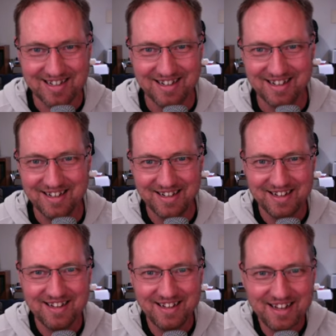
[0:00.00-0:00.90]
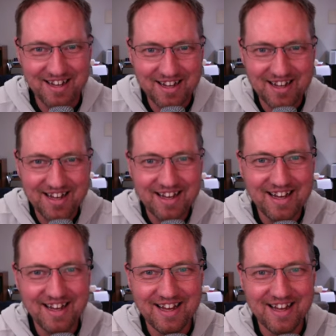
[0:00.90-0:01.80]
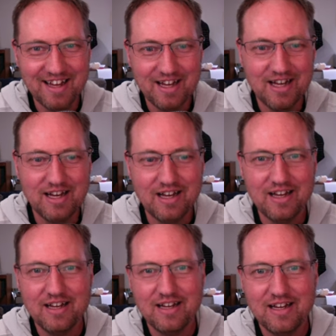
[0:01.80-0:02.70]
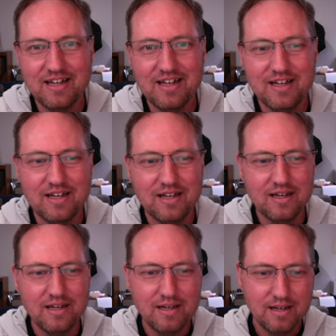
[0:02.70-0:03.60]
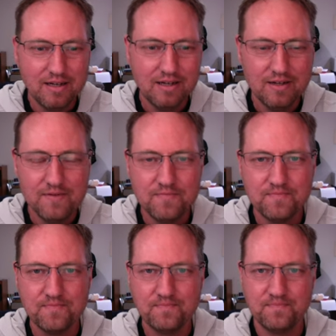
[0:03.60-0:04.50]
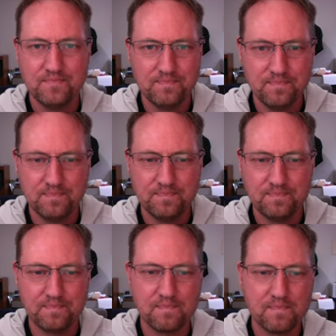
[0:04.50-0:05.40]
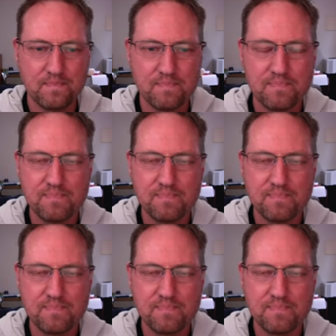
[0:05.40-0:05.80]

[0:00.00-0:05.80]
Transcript: This person isn't speaking.